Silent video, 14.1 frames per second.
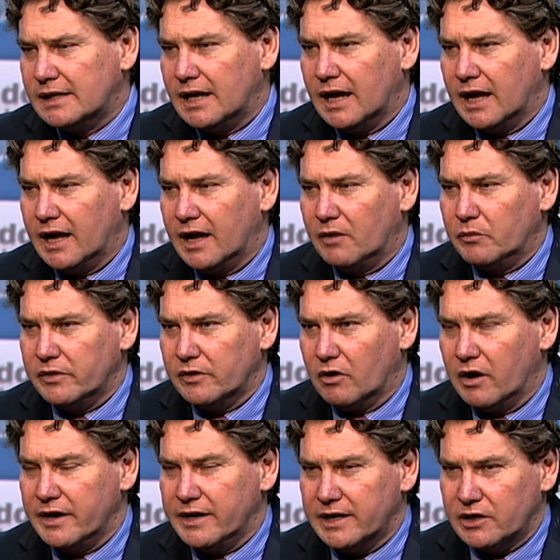with the
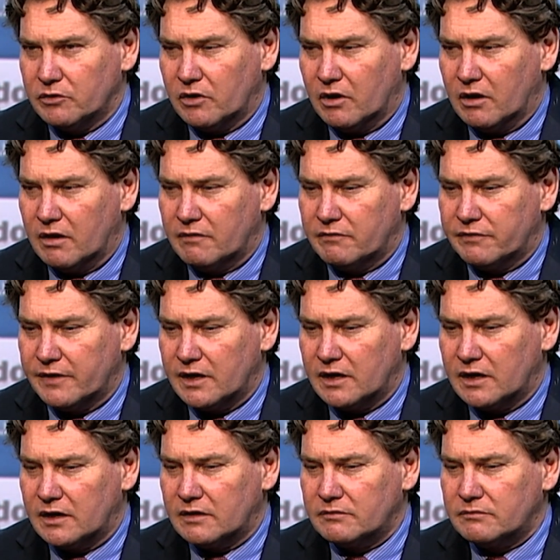idea of
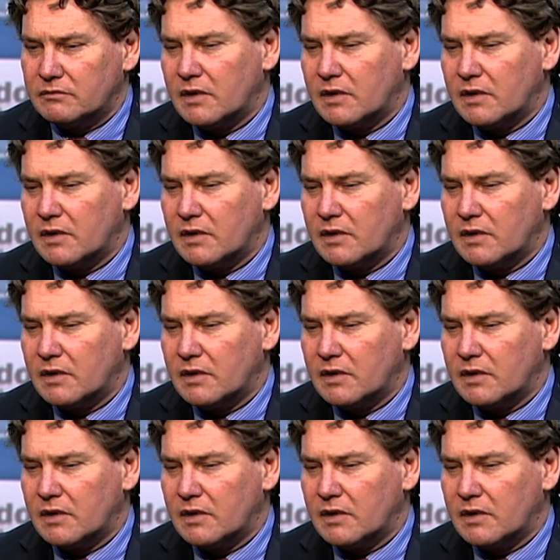our